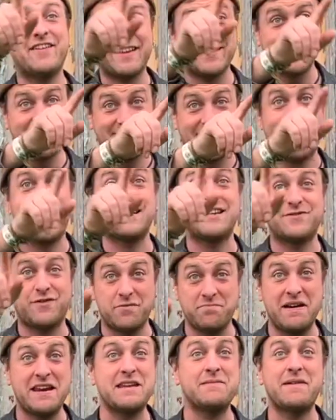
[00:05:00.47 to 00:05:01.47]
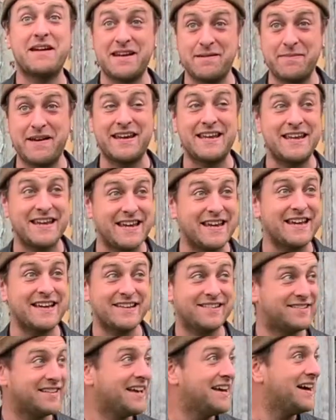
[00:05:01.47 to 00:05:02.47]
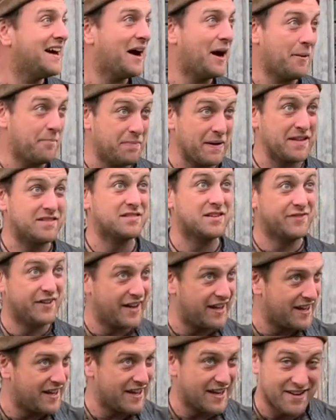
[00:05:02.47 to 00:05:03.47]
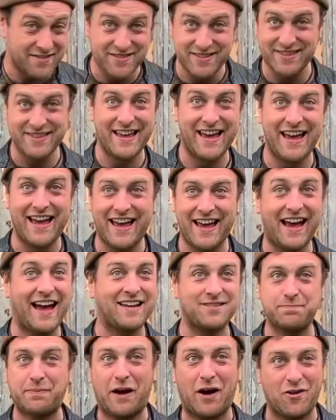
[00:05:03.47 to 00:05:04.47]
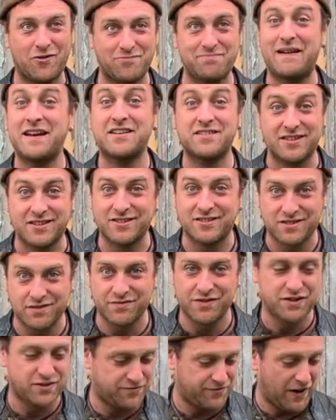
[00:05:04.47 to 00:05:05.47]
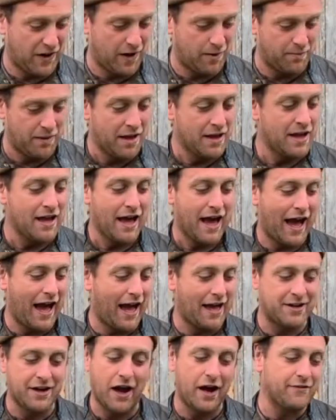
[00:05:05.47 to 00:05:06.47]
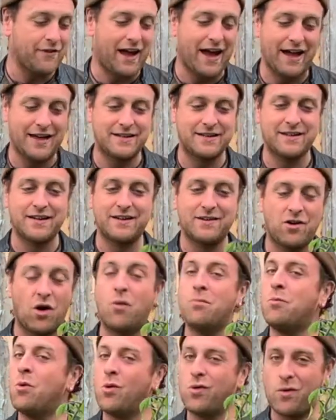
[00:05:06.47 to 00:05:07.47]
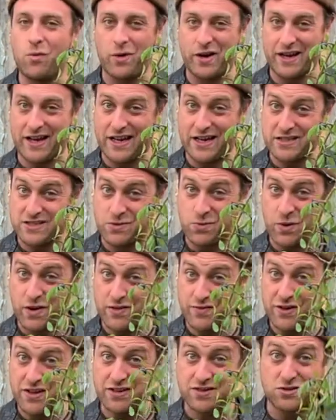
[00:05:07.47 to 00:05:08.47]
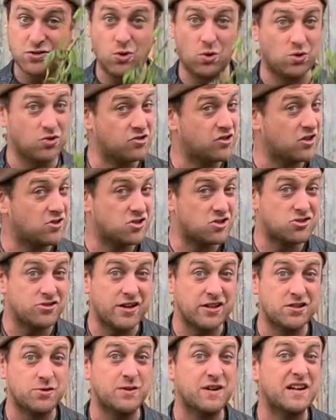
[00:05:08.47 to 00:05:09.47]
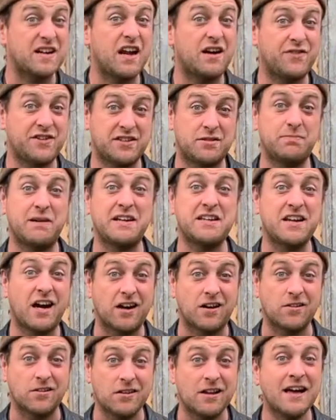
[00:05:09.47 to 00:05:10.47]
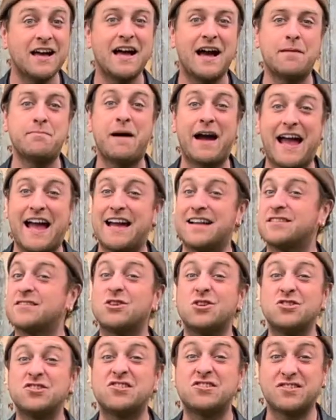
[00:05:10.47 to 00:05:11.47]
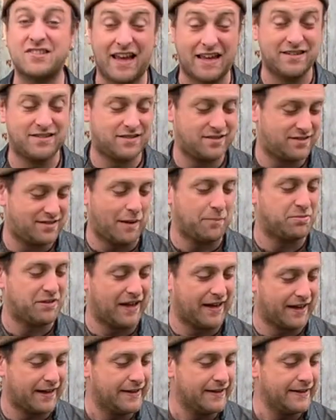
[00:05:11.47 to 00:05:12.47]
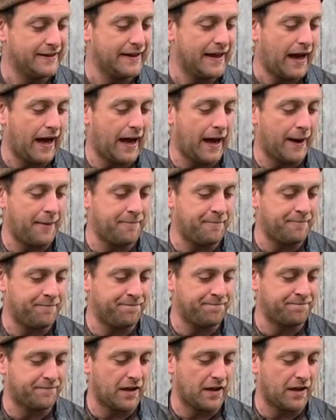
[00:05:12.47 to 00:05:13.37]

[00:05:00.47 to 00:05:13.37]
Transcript: this hedge for many, many, many years, bits of it here and there as part of maintenance of this farm, and I've had on more than one occasion, one of these thorns goes straight through a glove into my knuckle, and my hand's gone septic and